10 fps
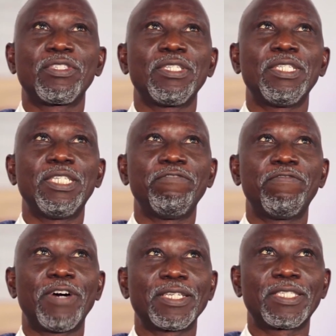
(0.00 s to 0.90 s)

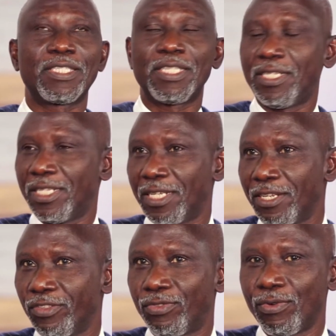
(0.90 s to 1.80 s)
devastated.
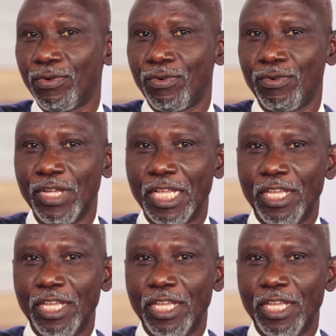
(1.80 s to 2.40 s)
So,